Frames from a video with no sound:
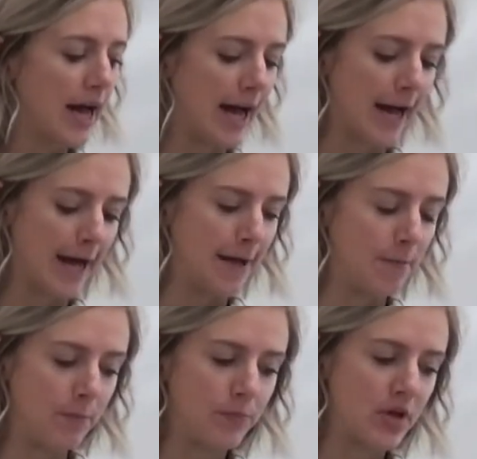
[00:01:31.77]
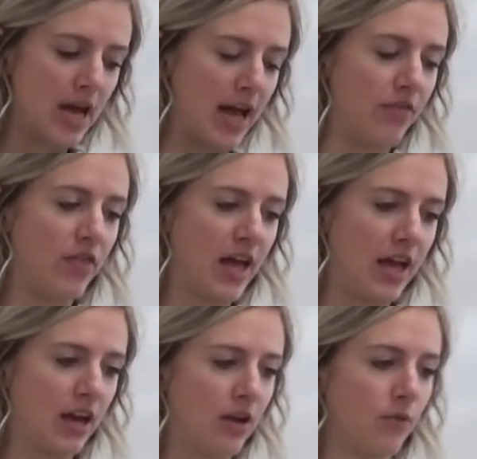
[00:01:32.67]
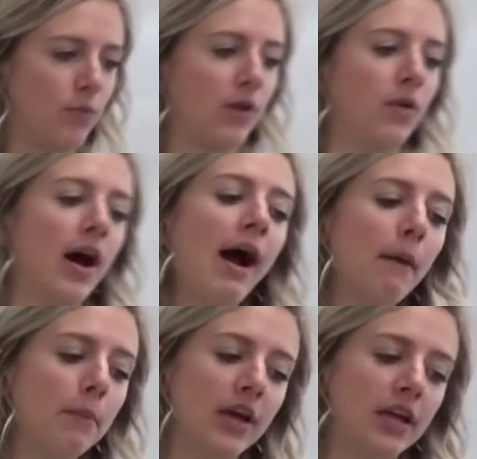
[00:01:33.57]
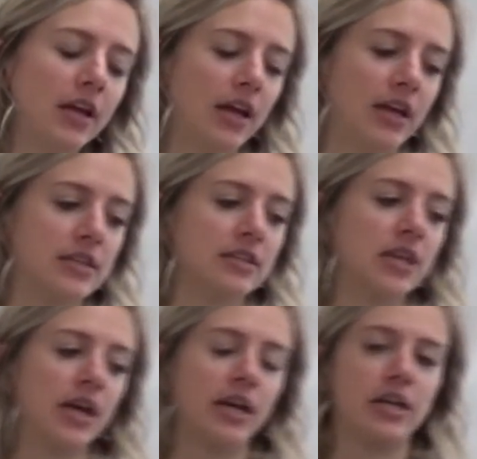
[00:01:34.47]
And then what will happen is